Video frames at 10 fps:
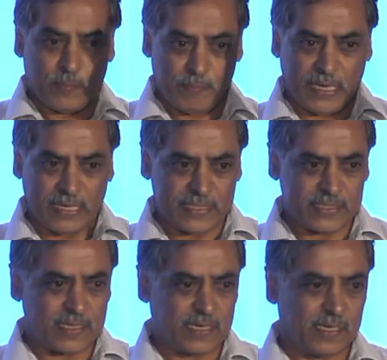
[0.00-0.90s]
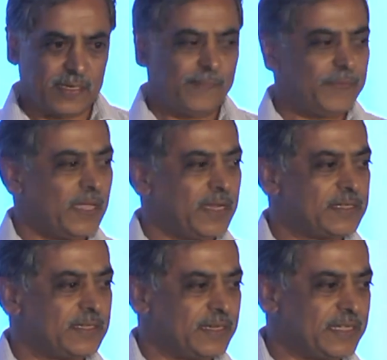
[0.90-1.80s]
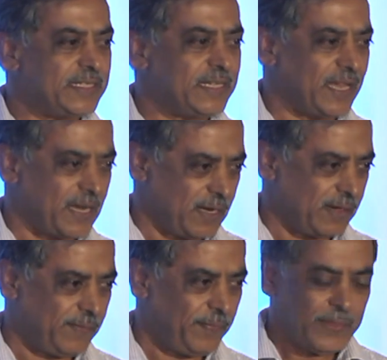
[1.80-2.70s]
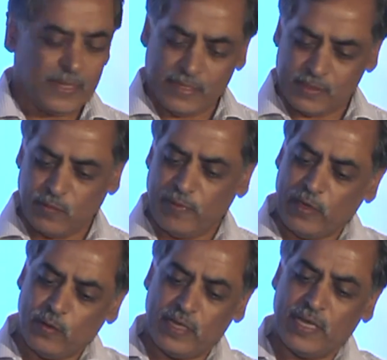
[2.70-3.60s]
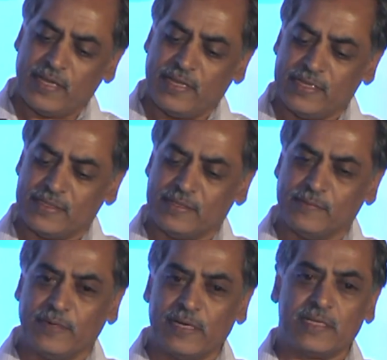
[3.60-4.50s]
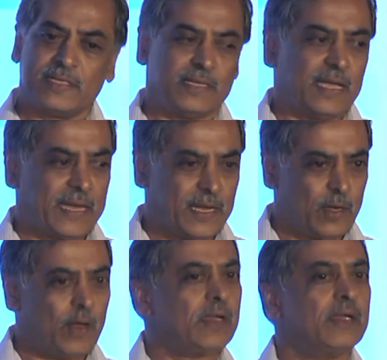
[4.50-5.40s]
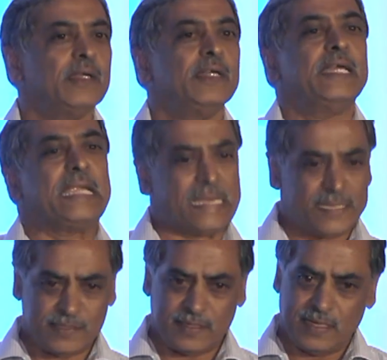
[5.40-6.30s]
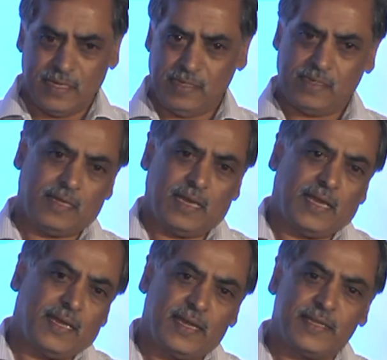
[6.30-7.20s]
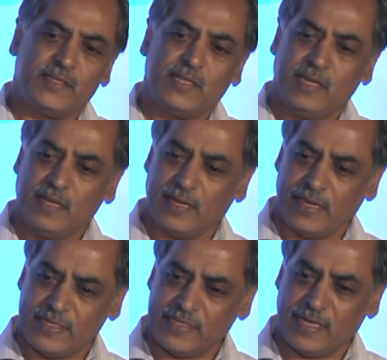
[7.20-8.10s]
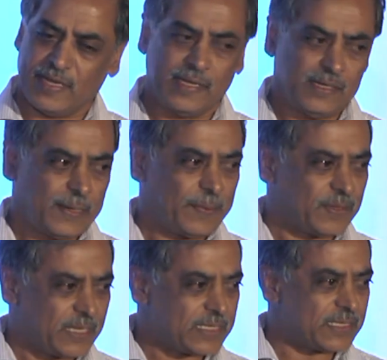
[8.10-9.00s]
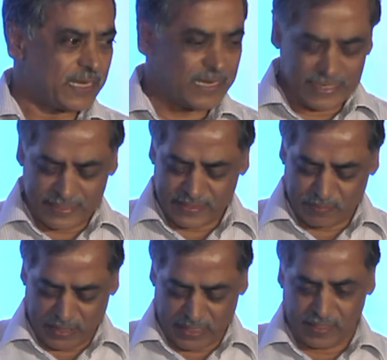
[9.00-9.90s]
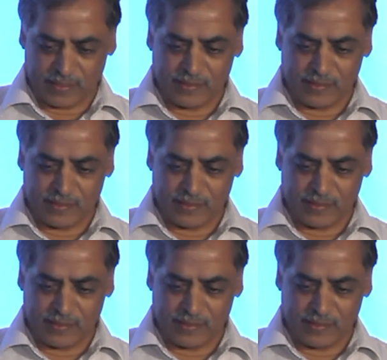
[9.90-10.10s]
big digital. It's a digi-ana. So when you hear these words, analog, digital, ana-digi, digi-ana, this really is the meaning.